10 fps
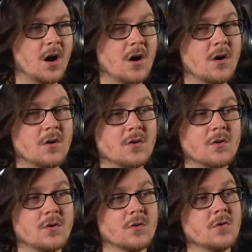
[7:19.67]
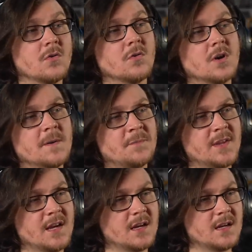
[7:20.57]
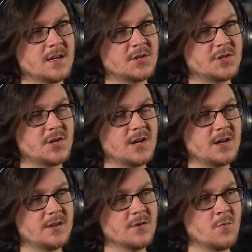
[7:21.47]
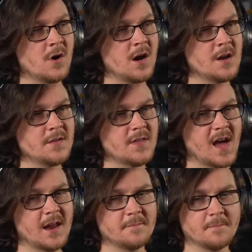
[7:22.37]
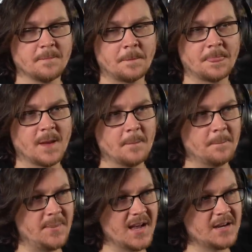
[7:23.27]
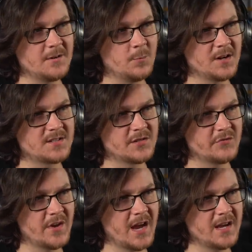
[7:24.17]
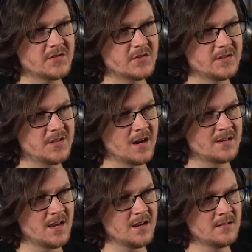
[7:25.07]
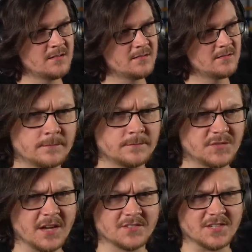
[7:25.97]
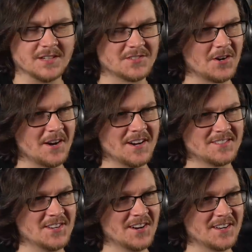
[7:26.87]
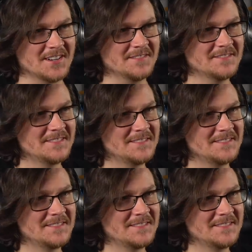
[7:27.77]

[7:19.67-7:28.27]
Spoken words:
Oh, is she the one that? Bedded, what's his face? Duncan? Dunstan, sorry, not Duncan.